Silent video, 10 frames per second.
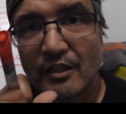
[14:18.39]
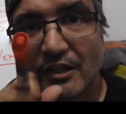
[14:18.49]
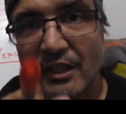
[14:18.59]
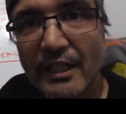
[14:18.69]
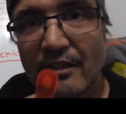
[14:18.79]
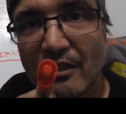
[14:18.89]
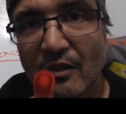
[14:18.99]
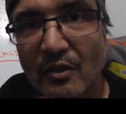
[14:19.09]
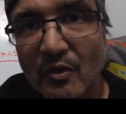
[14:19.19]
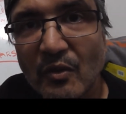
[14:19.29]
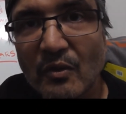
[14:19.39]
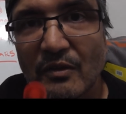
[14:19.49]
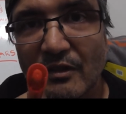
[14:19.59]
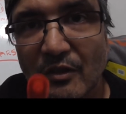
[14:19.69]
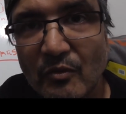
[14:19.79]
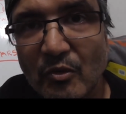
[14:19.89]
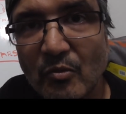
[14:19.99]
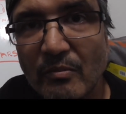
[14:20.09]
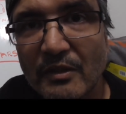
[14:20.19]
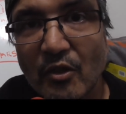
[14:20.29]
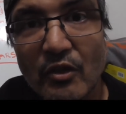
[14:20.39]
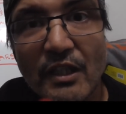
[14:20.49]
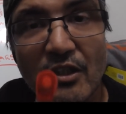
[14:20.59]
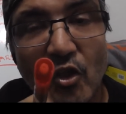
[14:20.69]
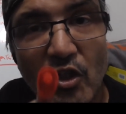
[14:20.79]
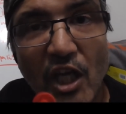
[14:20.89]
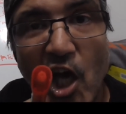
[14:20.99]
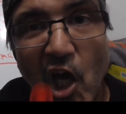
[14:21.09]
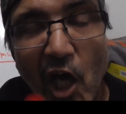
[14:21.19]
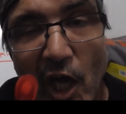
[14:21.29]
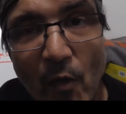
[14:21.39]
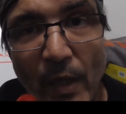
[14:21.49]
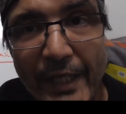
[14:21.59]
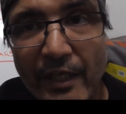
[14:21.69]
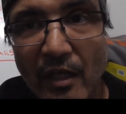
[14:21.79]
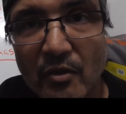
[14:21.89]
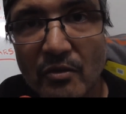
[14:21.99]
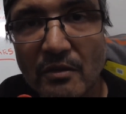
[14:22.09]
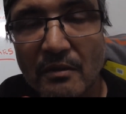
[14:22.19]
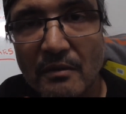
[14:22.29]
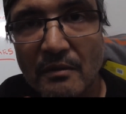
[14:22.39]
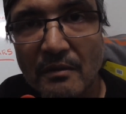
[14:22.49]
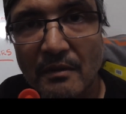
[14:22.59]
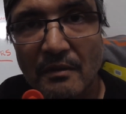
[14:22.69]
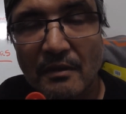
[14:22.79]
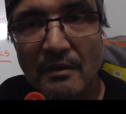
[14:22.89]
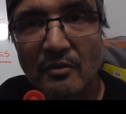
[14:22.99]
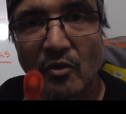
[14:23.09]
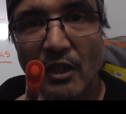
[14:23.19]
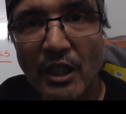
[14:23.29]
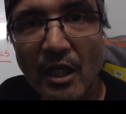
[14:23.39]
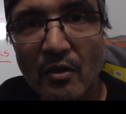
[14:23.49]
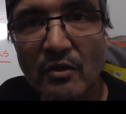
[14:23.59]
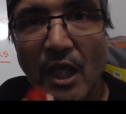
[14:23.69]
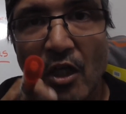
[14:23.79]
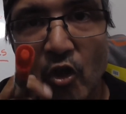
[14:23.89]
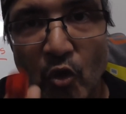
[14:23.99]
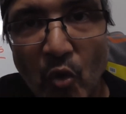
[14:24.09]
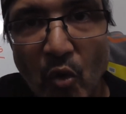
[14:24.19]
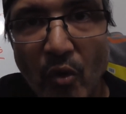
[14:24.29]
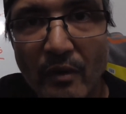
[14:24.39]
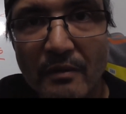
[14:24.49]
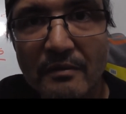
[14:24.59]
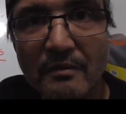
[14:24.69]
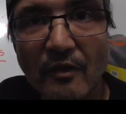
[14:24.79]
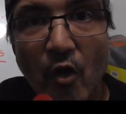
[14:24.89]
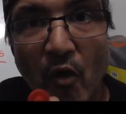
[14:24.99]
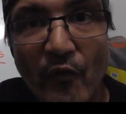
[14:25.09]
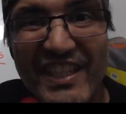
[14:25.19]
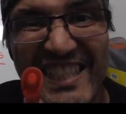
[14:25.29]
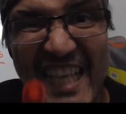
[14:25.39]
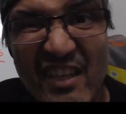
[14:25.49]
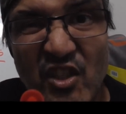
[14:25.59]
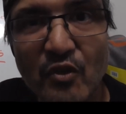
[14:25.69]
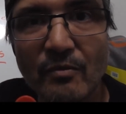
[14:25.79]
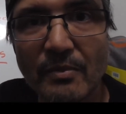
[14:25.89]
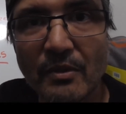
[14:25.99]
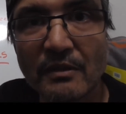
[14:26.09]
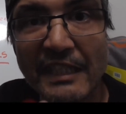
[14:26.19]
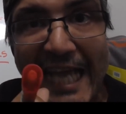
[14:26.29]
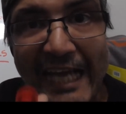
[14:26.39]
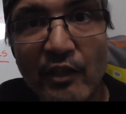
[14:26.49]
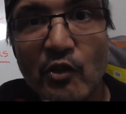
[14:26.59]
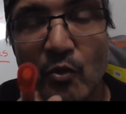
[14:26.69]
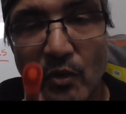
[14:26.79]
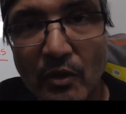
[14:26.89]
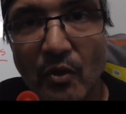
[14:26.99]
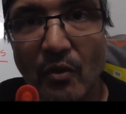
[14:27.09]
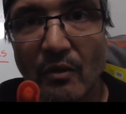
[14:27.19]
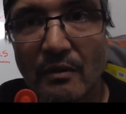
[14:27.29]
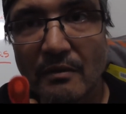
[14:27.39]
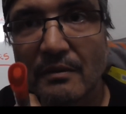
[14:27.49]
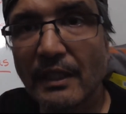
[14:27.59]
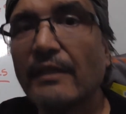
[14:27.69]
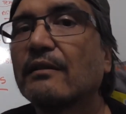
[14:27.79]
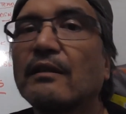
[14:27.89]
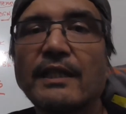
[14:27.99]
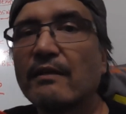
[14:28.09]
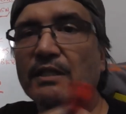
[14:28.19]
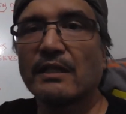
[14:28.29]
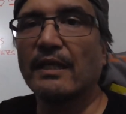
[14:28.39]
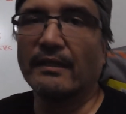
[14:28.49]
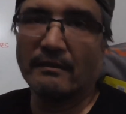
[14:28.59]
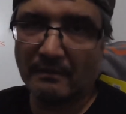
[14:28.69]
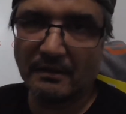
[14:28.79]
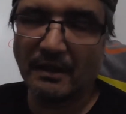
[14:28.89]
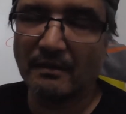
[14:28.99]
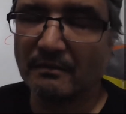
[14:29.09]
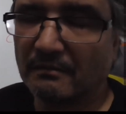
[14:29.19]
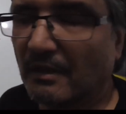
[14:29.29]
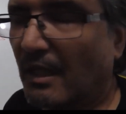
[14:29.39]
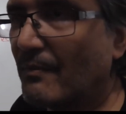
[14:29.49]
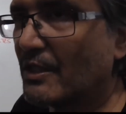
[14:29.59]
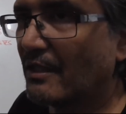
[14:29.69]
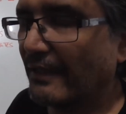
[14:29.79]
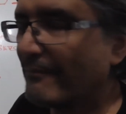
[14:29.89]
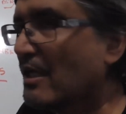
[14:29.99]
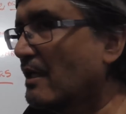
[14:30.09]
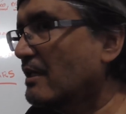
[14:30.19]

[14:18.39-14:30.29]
State the law, the rule, but not the, not a highway code, not a code, a law on the statute books, an actual law. Okay, there isn't any. So I'm just saying that.